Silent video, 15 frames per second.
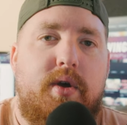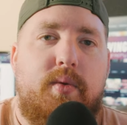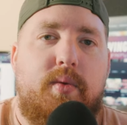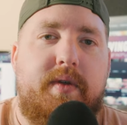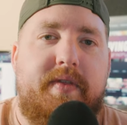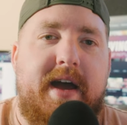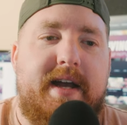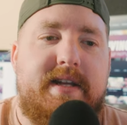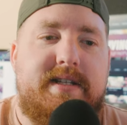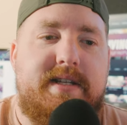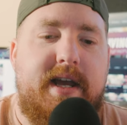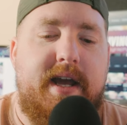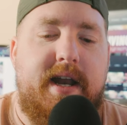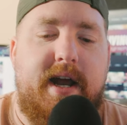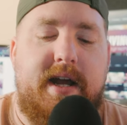with that
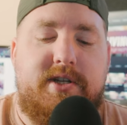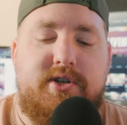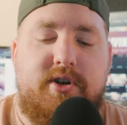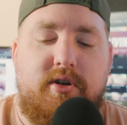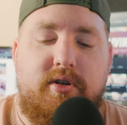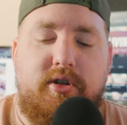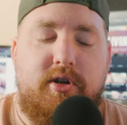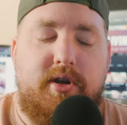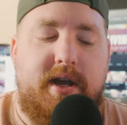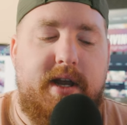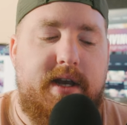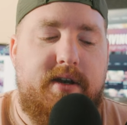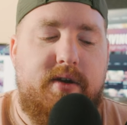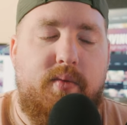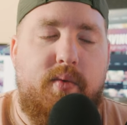said, I started looking
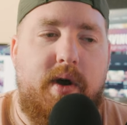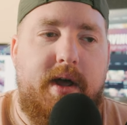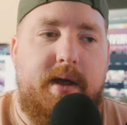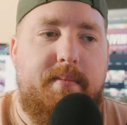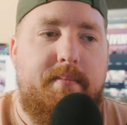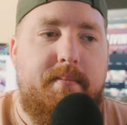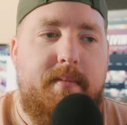into what